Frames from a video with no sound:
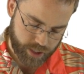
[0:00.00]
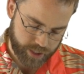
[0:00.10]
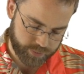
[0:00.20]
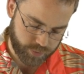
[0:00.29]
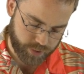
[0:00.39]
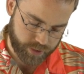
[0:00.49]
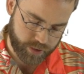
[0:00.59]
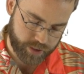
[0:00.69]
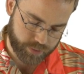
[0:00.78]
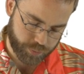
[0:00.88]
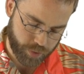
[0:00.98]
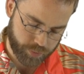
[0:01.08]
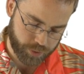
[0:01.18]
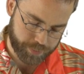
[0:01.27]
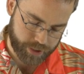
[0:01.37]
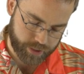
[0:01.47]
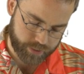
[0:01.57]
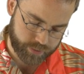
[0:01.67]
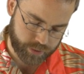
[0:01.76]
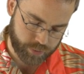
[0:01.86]
And so then this one would be the
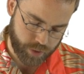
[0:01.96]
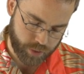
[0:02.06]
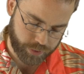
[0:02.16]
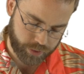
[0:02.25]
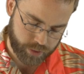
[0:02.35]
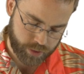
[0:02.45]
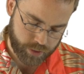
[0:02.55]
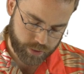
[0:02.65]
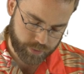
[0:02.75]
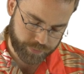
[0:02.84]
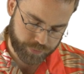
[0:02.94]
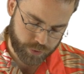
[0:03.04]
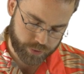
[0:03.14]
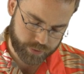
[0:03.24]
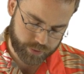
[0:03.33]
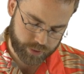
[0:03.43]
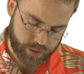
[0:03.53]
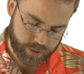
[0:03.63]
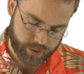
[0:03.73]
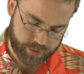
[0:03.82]
0th, the first,
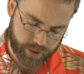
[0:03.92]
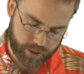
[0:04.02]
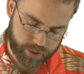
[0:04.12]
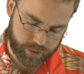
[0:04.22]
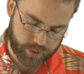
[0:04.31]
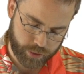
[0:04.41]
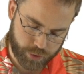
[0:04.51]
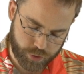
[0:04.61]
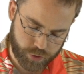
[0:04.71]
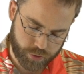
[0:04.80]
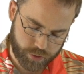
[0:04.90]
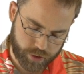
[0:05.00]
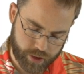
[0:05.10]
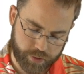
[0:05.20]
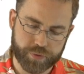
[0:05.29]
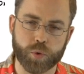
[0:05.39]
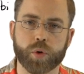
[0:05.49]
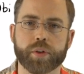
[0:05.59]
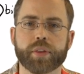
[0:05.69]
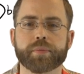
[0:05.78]
the second, the third, and the
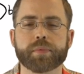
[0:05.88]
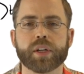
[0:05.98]
fourth.